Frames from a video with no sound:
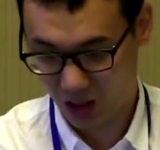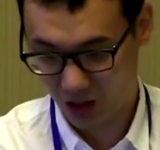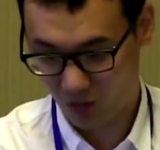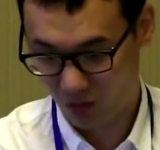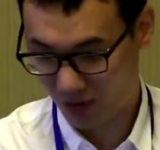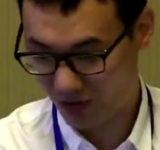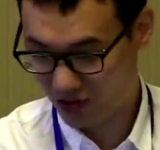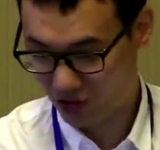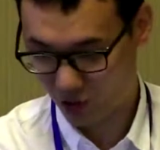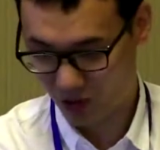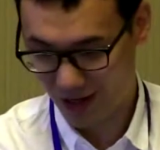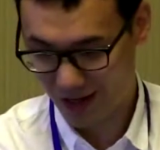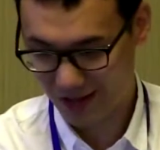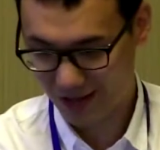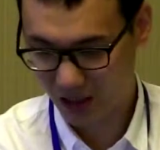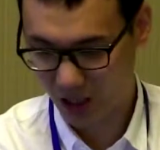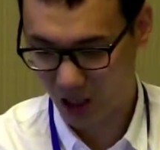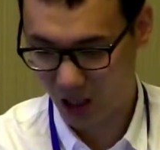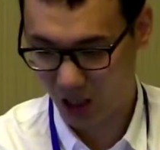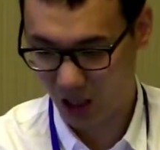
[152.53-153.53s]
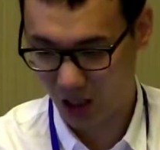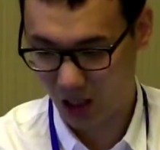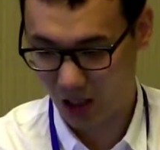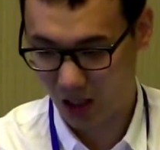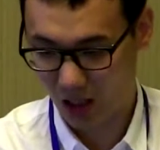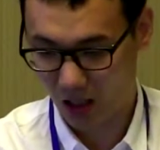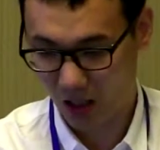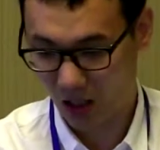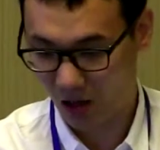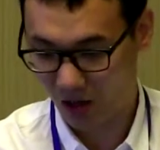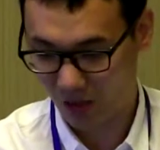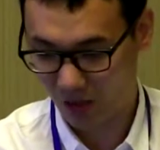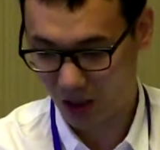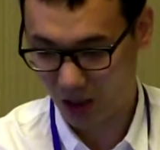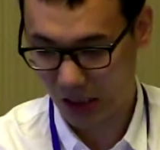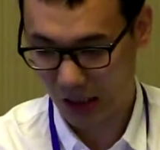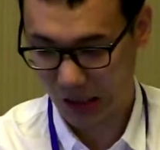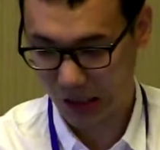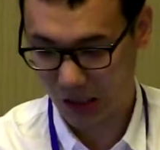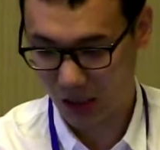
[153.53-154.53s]
When stress on
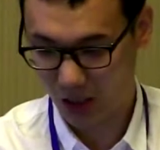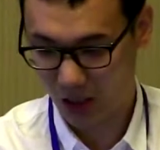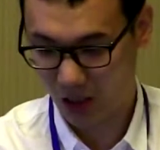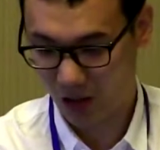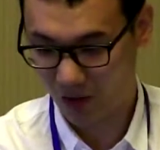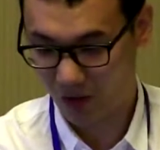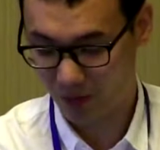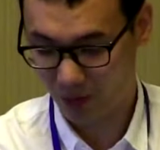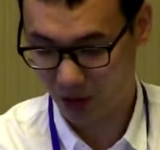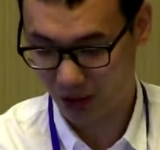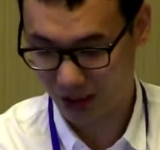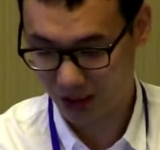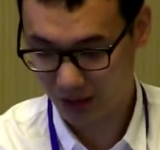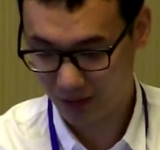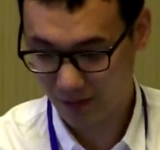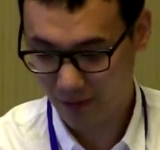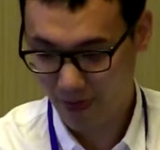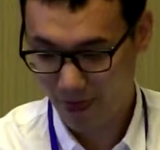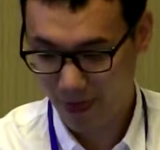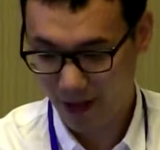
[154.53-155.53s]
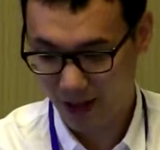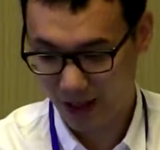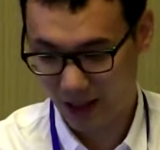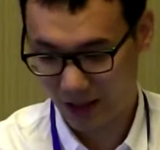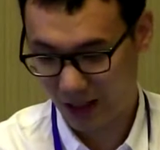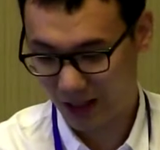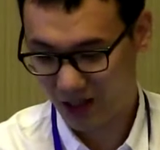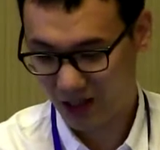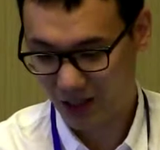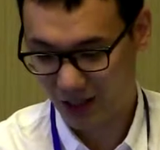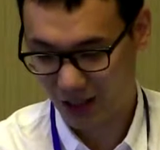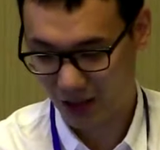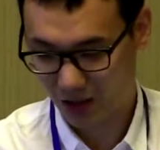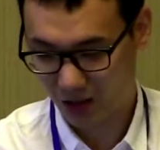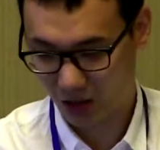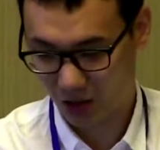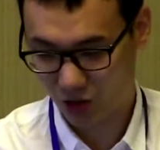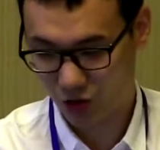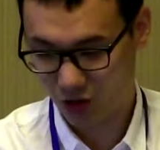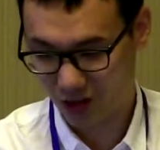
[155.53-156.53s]
the brain, and it
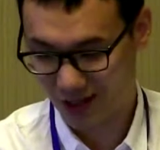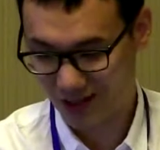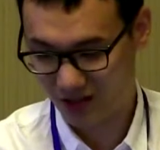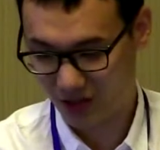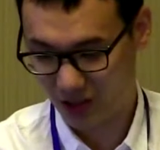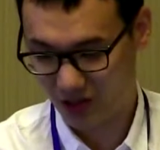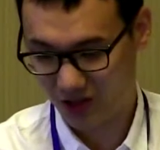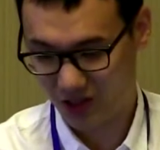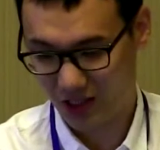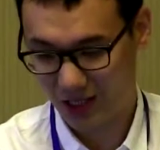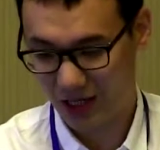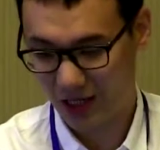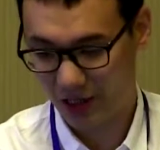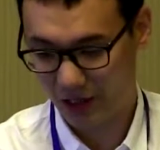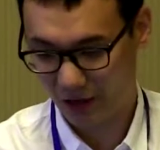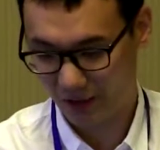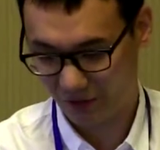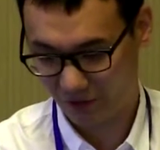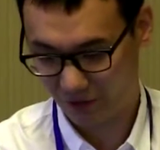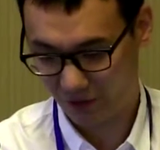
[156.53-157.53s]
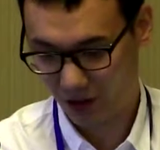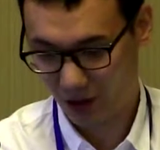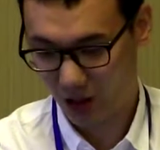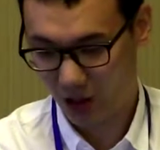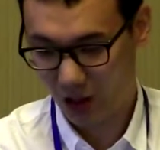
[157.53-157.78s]
can increase the CRF.